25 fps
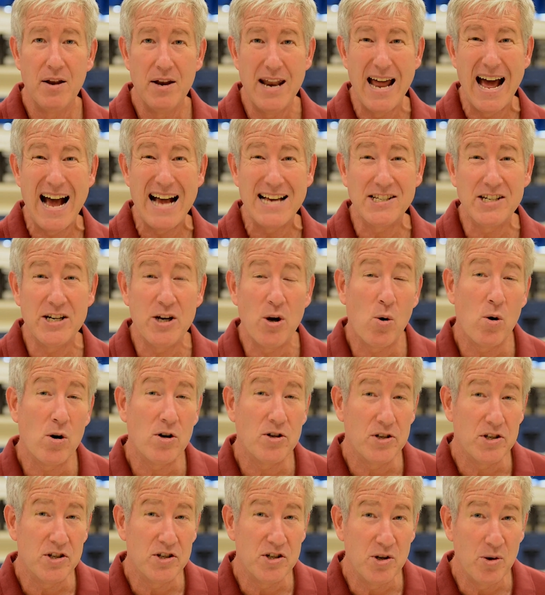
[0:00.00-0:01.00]
Nasty
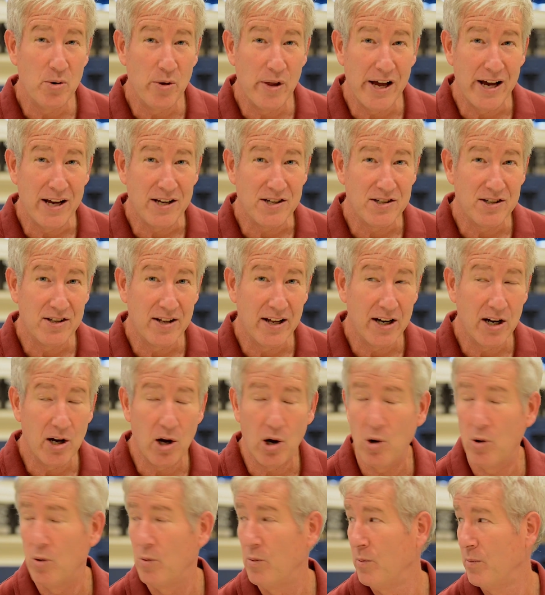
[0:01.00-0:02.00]
horses do this. They
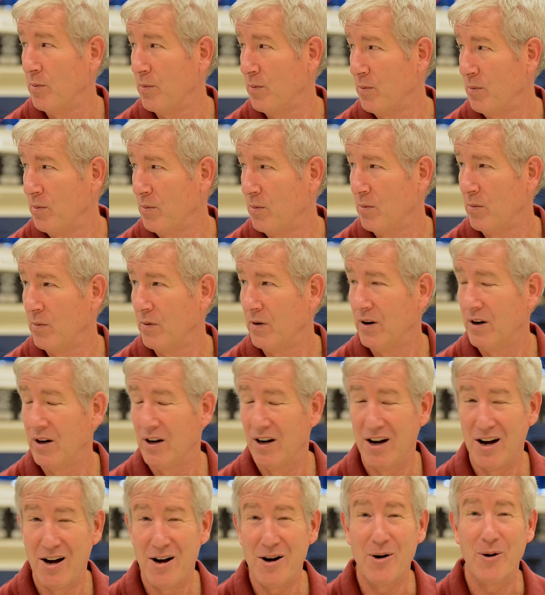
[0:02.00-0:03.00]
go,
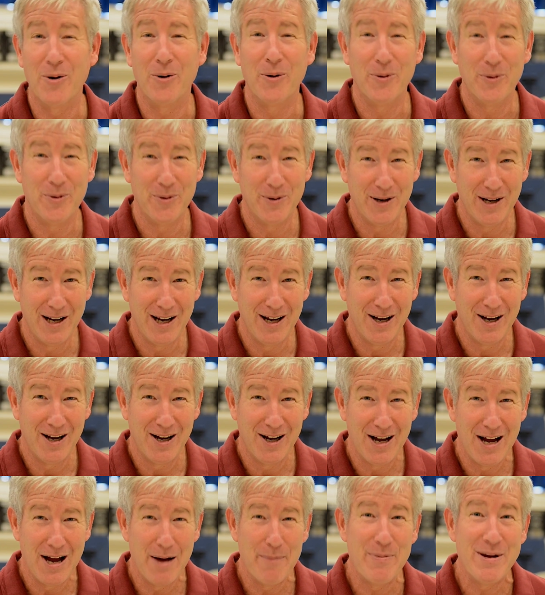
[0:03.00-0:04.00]
oh,
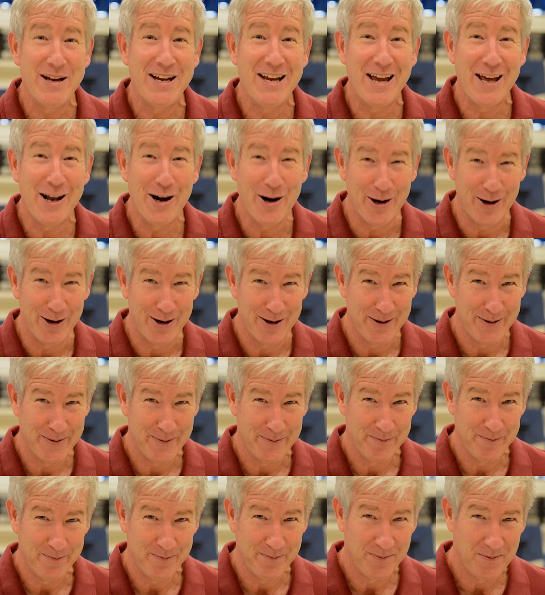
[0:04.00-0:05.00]
a beginner.
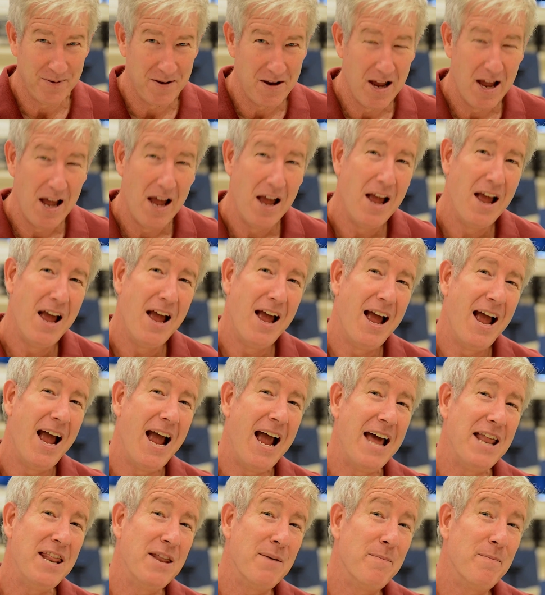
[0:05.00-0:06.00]

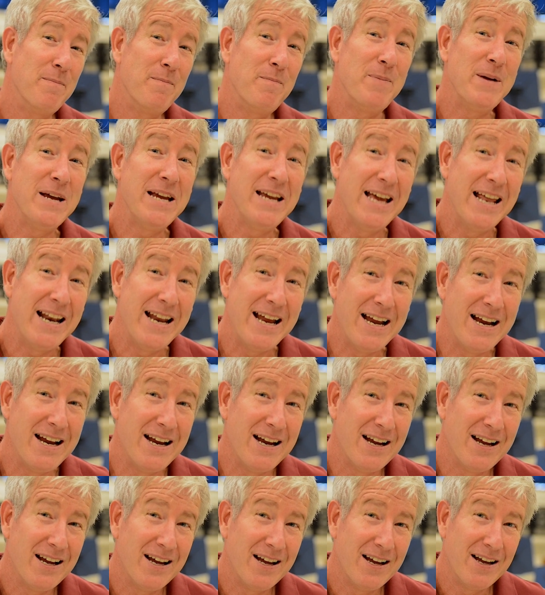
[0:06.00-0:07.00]
And the
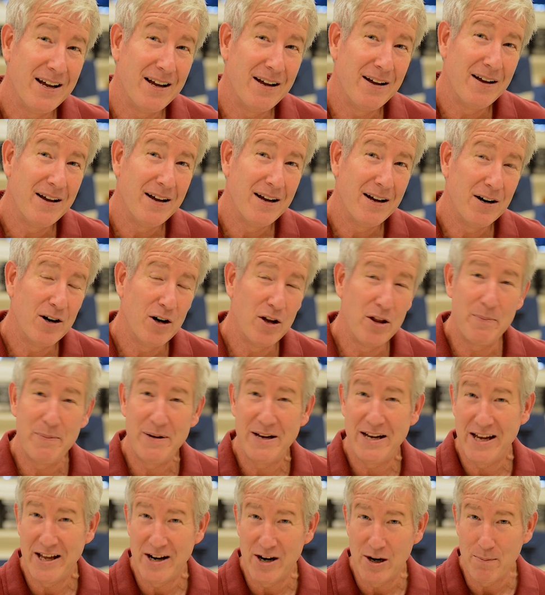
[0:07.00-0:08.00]
beginner
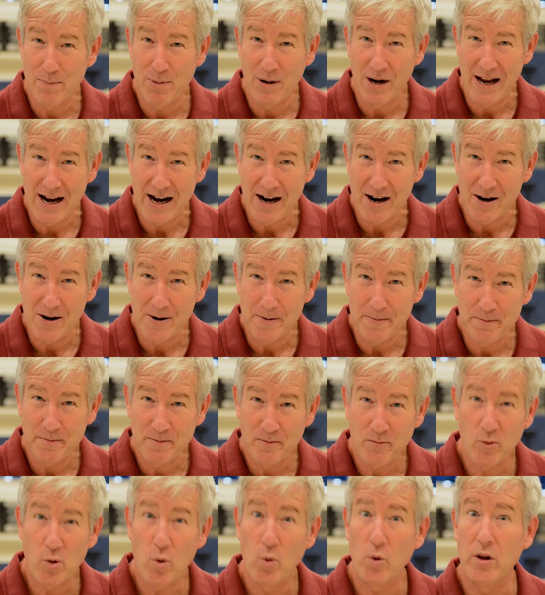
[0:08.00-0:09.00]
player
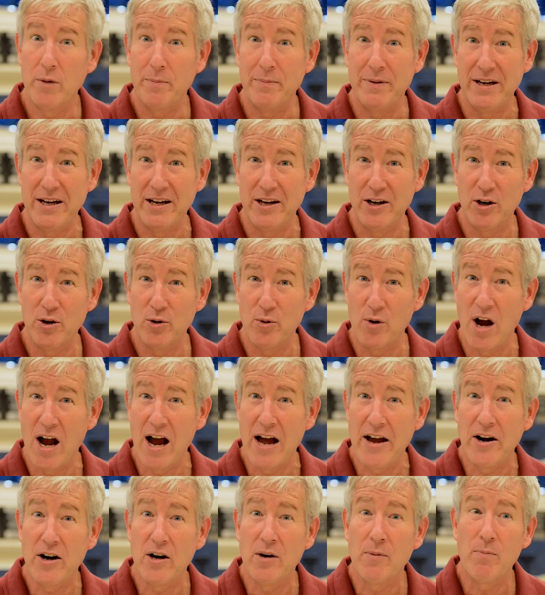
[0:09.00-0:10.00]
or the beginner
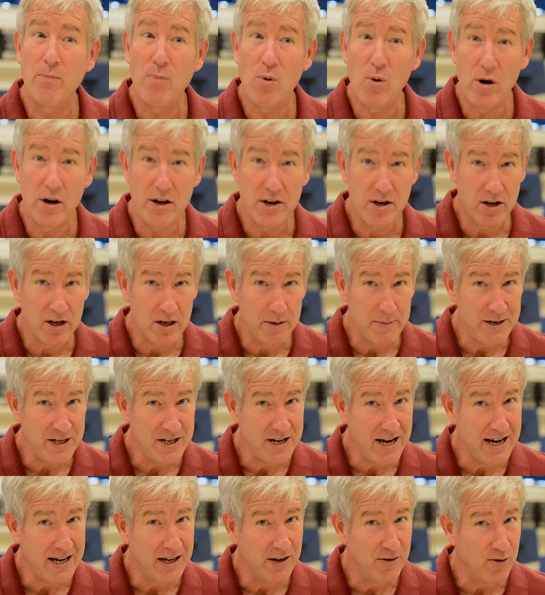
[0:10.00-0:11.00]
rider, boy, you're going to be
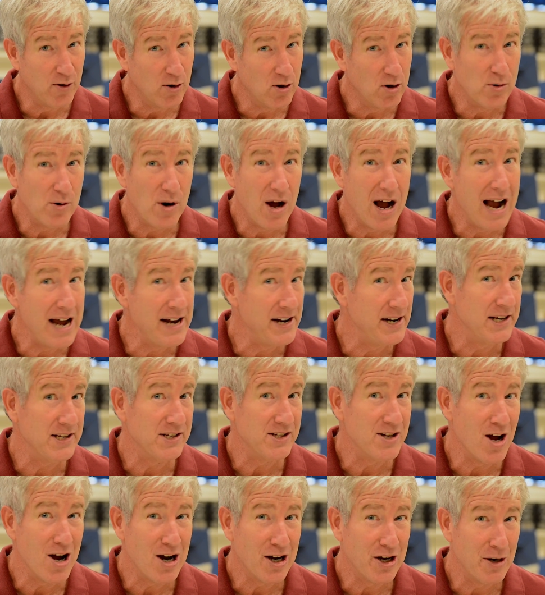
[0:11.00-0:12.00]
taken for a ride, and
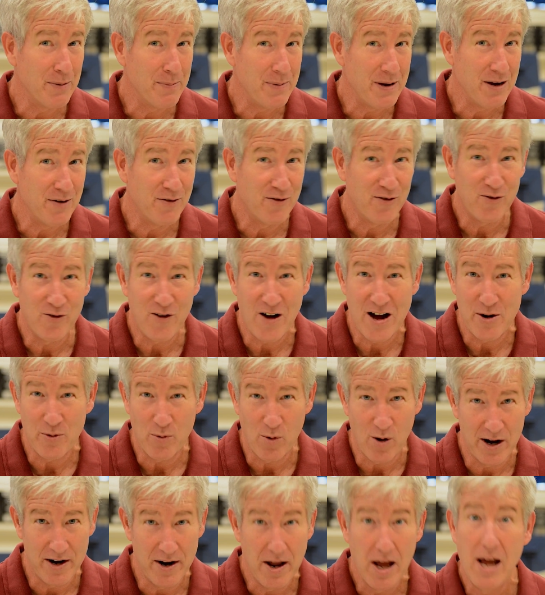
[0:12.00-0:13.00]
it's not going to be a fun
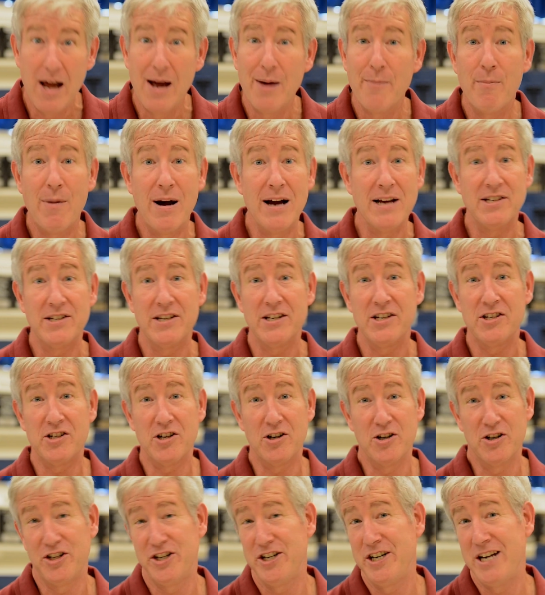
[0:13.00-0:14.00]
one. My
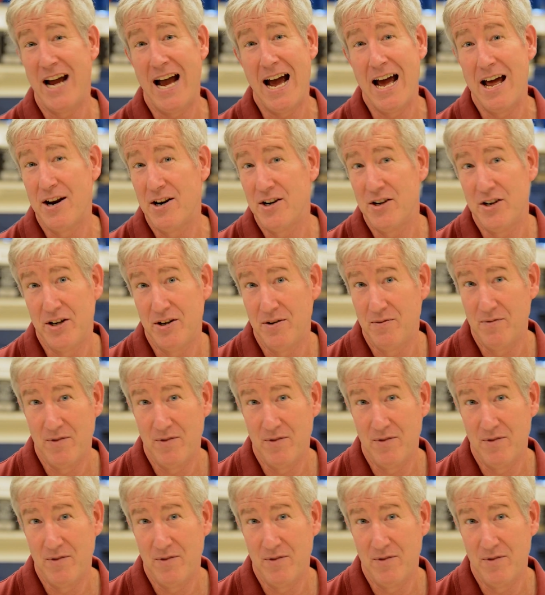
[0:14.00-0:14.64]
sister, she had